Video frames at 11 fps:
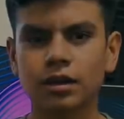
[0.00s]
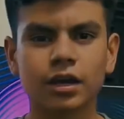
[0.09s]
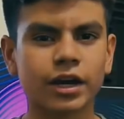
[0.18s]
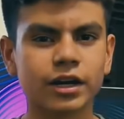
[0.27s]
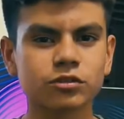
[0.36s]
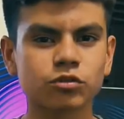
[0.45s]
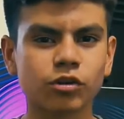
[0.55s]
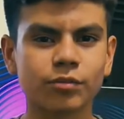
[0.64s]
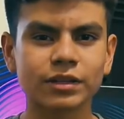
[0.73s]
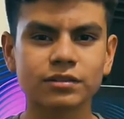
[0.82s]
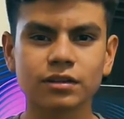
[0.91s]
Hey guys,
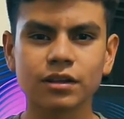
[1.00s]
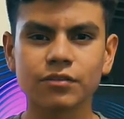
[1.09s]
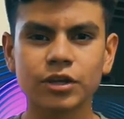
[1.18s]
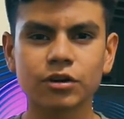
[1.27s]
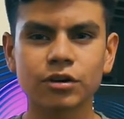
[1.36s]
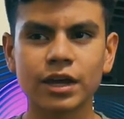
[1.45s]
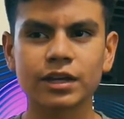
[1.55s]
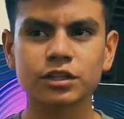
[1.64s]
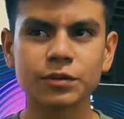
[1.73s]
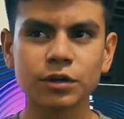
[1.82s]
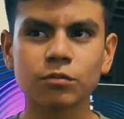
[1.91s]
welcome back to another video. And
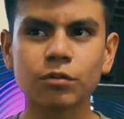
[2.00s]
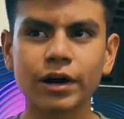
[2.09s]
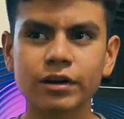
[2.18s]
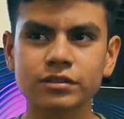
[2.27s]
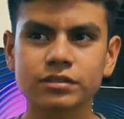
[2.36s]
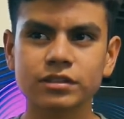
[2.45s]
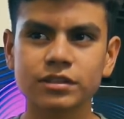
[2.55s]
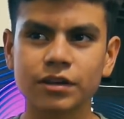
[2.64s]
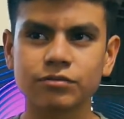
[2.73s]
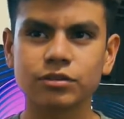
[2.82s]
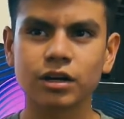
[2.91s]
it's been a while since
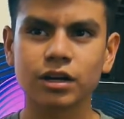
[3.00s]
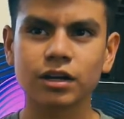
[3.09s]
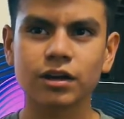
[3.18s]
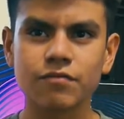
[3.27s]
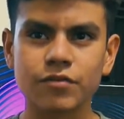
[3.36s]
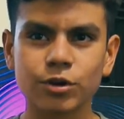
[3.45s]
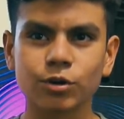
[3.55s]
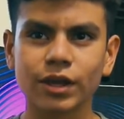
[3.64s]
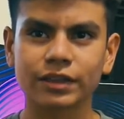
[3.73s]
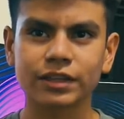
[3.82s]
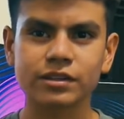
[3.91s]
I've done a video
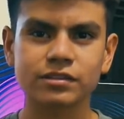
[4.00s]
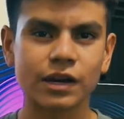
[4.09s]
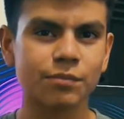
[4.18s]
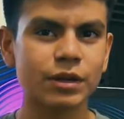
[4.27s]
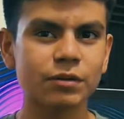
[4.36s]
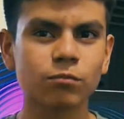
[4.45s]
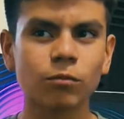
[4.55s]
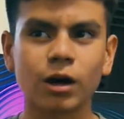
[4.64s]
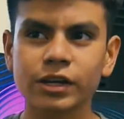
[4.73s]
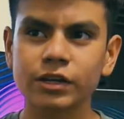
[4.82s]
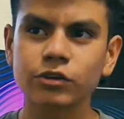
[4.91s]
like this, and I've been
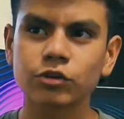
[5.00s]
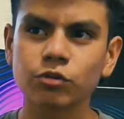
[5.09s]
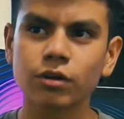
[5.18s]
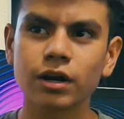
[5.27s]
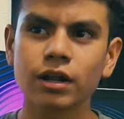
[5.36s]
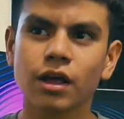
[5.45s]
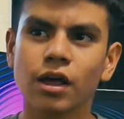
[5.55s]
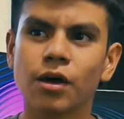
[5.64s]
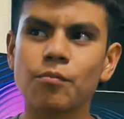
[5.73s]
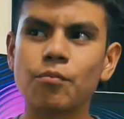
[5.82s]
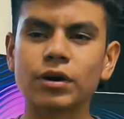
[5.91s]
wanting to do one,
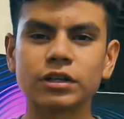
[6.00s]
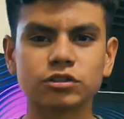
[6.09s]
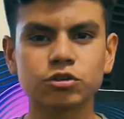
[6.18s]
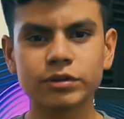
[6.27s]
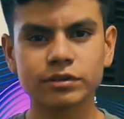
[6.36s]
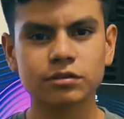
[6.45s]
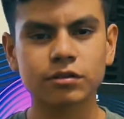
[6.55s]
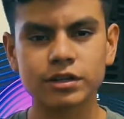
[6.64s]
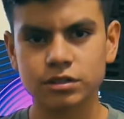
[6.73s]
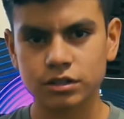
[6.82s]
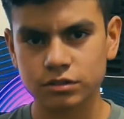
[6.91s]
but 2 weeks ago
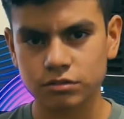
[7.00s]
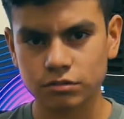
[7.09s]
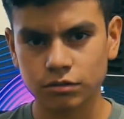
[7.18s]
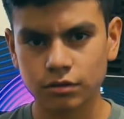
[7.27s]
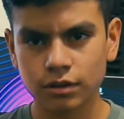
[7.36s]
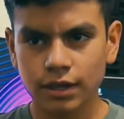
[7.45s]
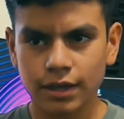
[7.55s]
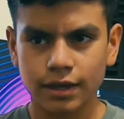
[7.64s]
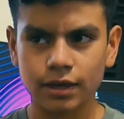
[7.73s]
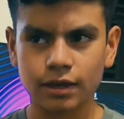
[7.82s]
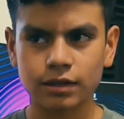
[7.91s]
I started school,
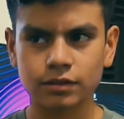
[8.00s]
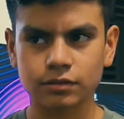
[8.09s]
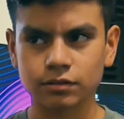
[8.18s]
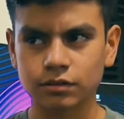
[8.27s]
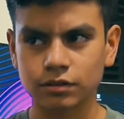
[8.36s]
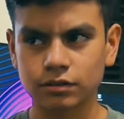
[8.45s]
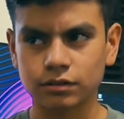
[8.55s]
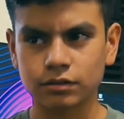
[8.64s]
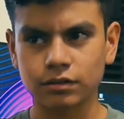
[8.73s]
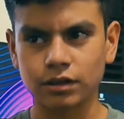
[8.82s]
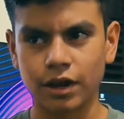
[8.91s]
and so did
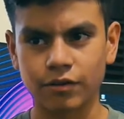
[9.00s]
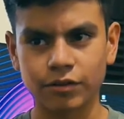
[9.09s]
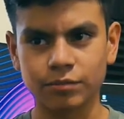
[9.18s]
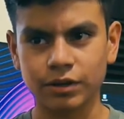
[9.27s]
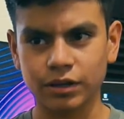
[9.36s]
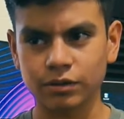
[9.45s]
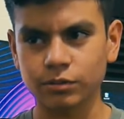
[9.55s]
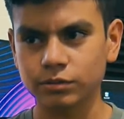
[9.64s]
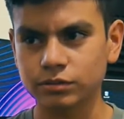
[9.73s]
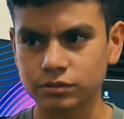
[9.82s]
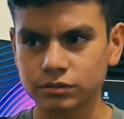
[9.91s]
everybody
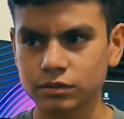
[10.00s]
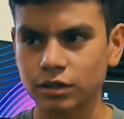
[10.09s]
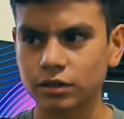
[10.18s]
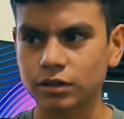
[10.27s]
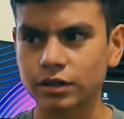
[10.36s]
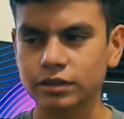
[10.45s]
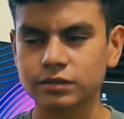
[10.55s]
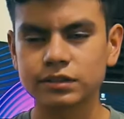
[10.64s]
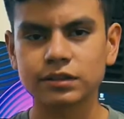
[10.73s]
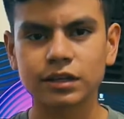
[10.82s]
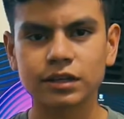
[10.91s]
who's under
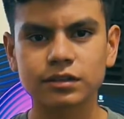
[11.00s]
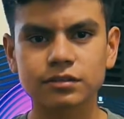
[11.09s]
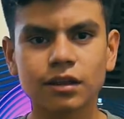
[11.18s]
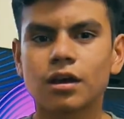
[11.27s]
18, I guess.